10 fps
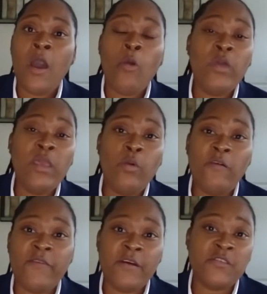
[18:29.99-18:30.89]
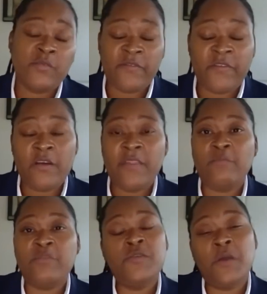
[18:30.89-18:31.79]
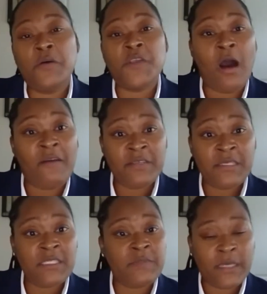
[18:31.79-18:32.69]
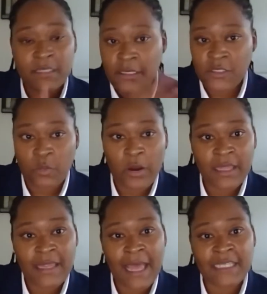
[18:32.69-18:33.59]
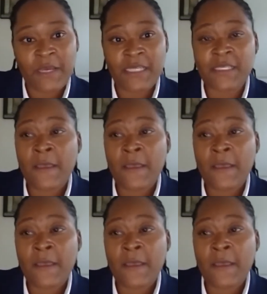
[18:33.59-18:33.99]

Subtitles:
we will first refer them to those offices because there's work in that space.